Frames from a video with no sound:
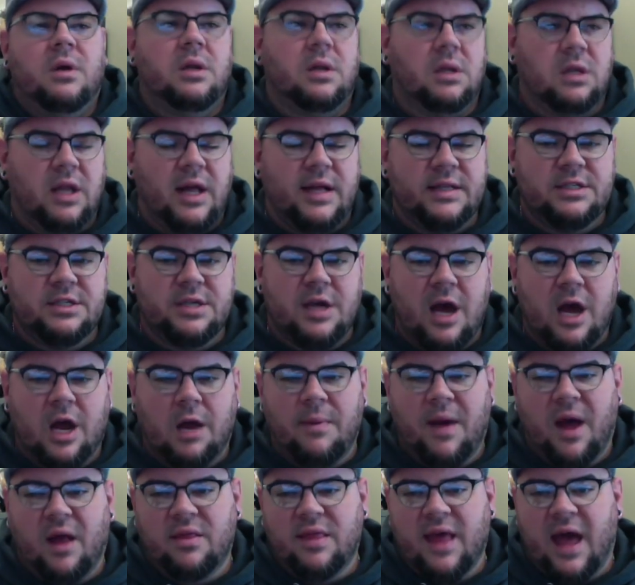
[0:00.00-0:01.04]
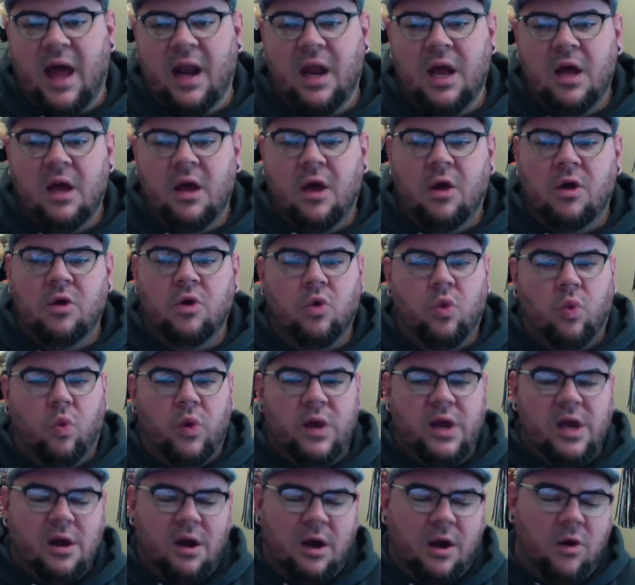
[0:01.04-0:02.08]
let's talk about that.
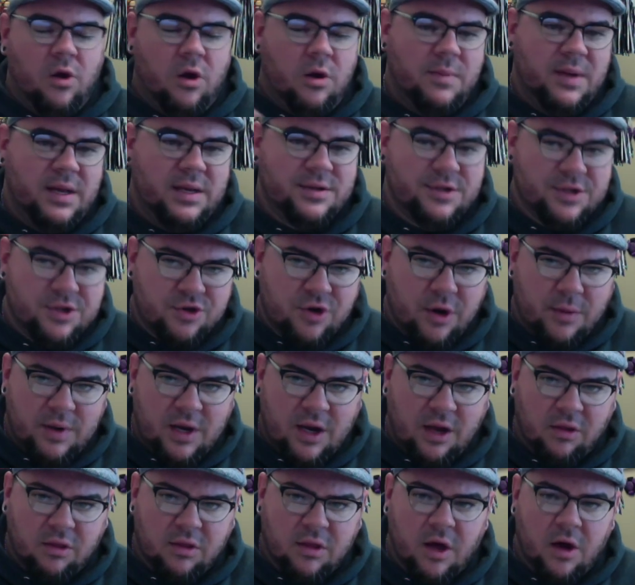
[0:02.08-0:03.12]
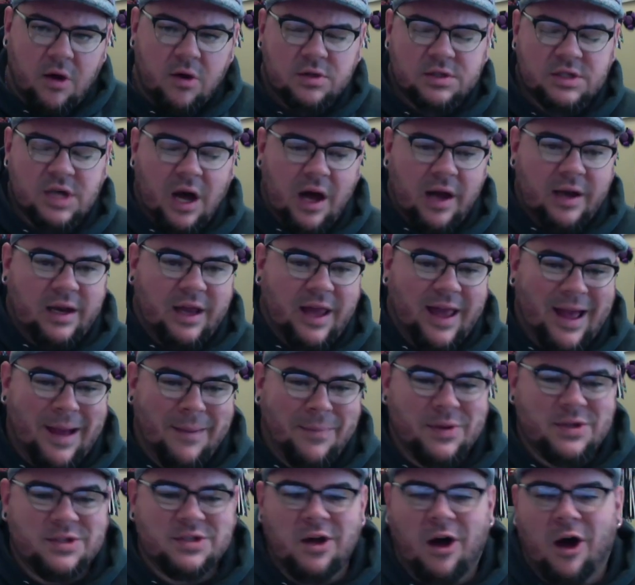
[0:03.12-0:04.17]
We are going to be distributing those on
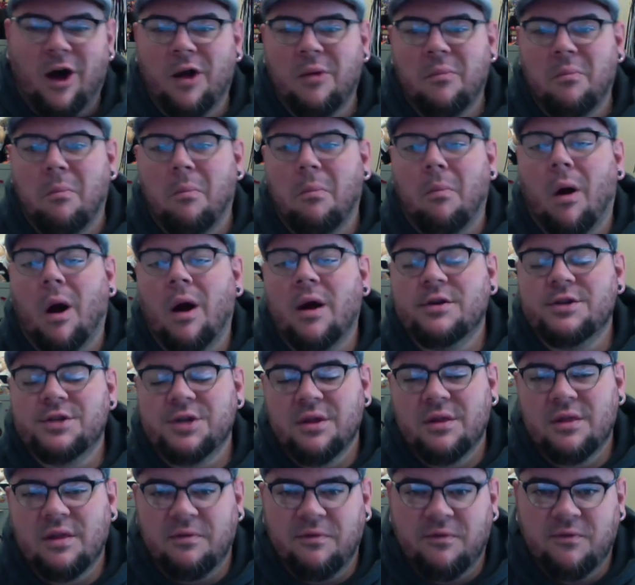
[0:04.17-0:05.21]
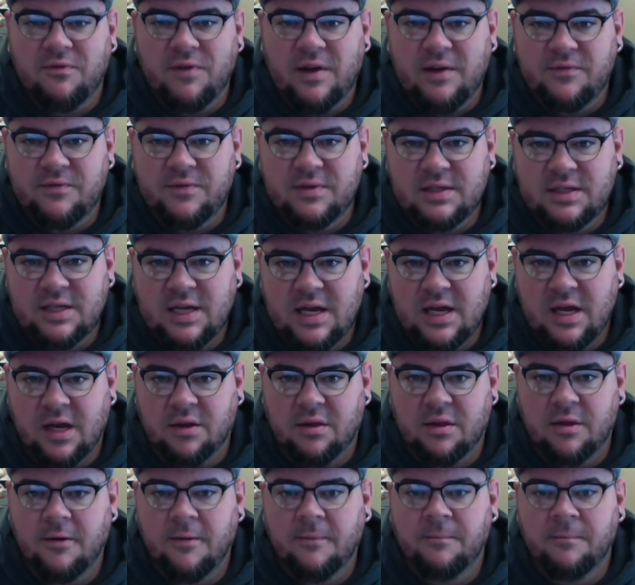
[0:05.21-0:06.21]
campus on March the 15th.